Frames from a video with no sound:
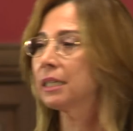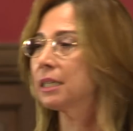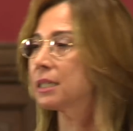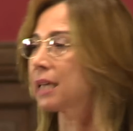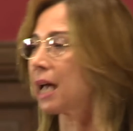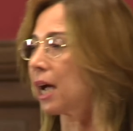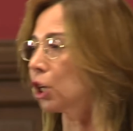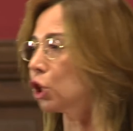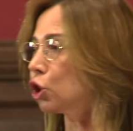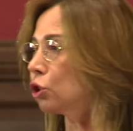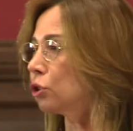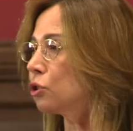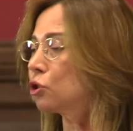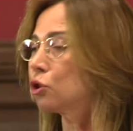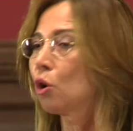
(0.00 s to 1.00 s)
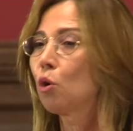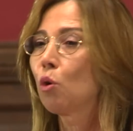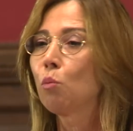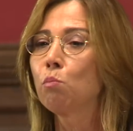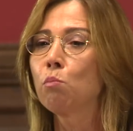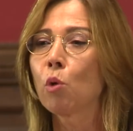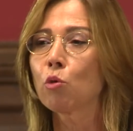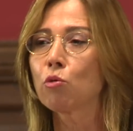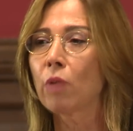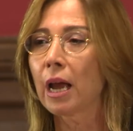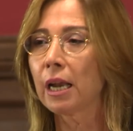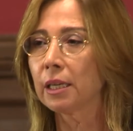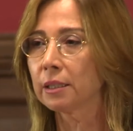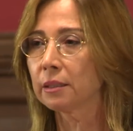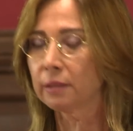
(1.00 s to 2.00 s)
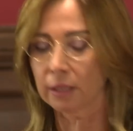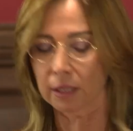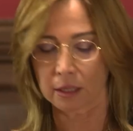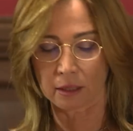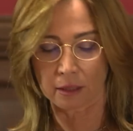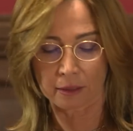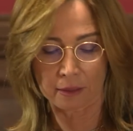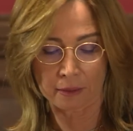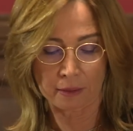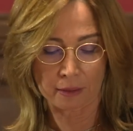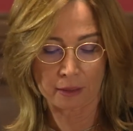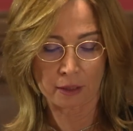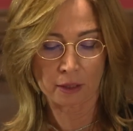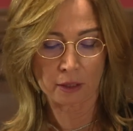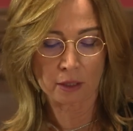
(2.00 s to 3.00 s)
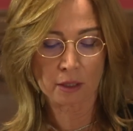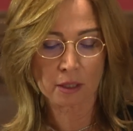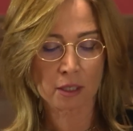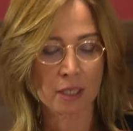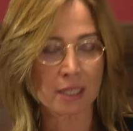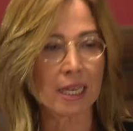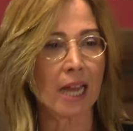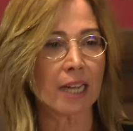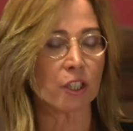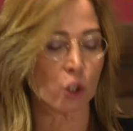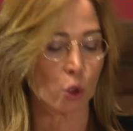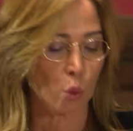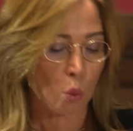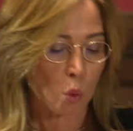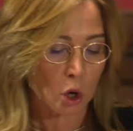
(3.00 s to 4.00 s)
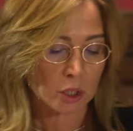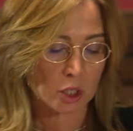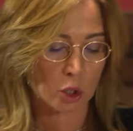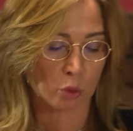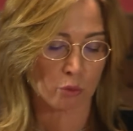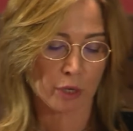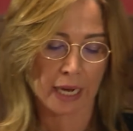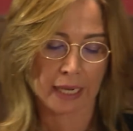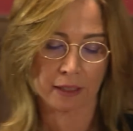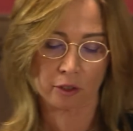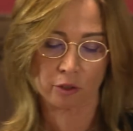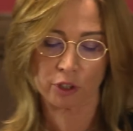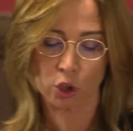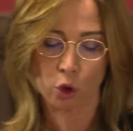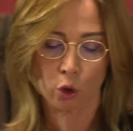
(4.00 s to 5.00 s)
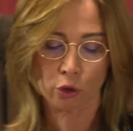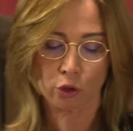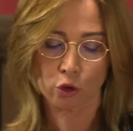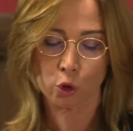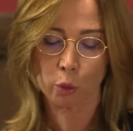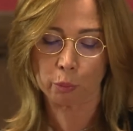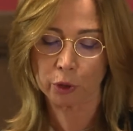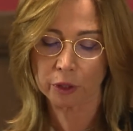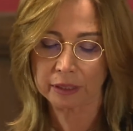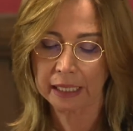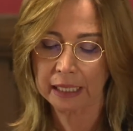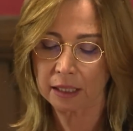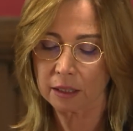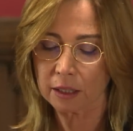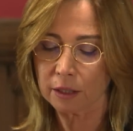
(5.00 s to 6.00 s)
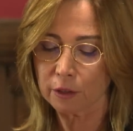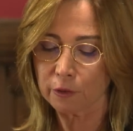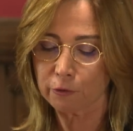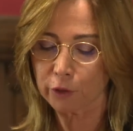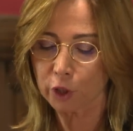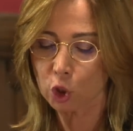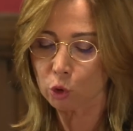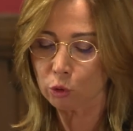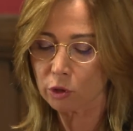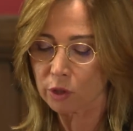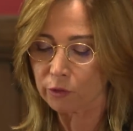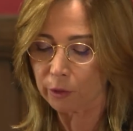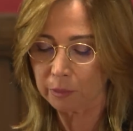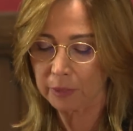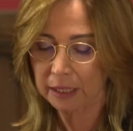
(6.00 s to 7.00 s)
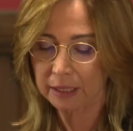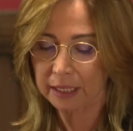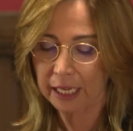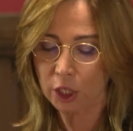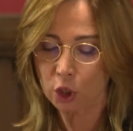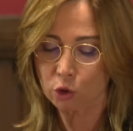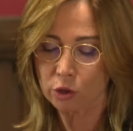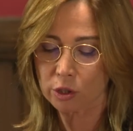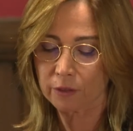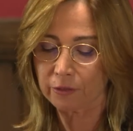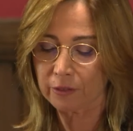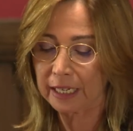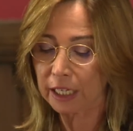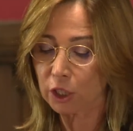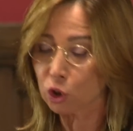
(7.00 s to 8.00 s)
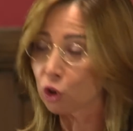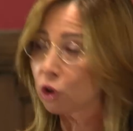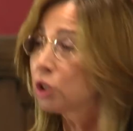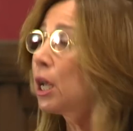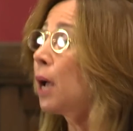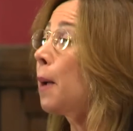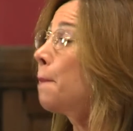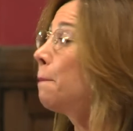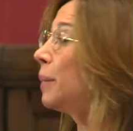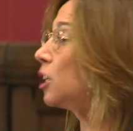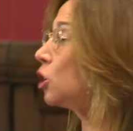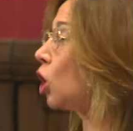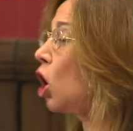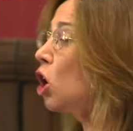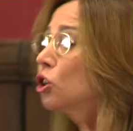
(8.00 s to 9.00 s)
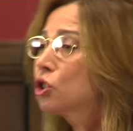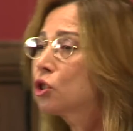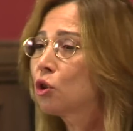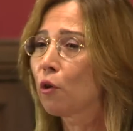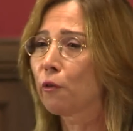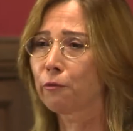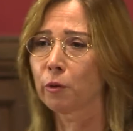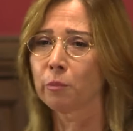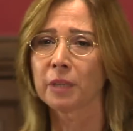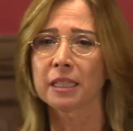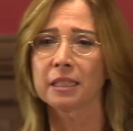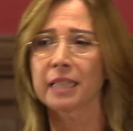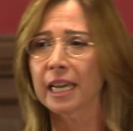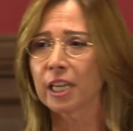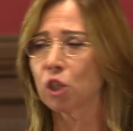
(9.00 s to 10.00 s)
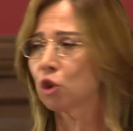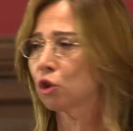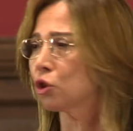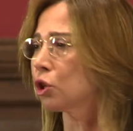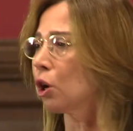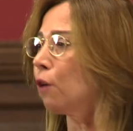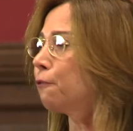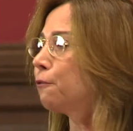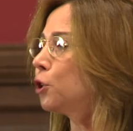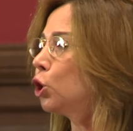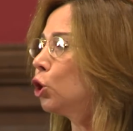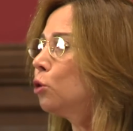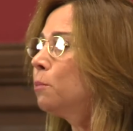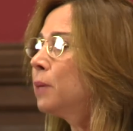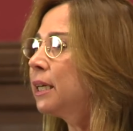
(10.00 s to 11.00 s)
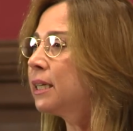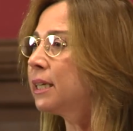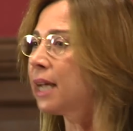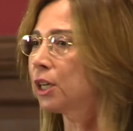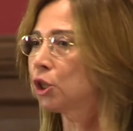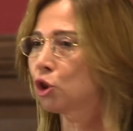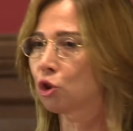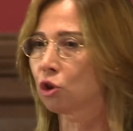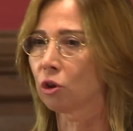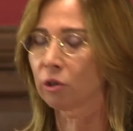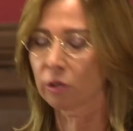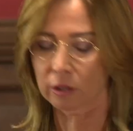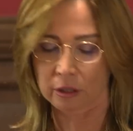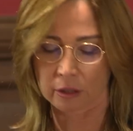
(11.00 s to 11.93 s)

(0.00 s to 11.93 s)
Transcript: his actions morality. Society was created in order to protect the individuals from the dangers of nature, but also from the dangers of human nature.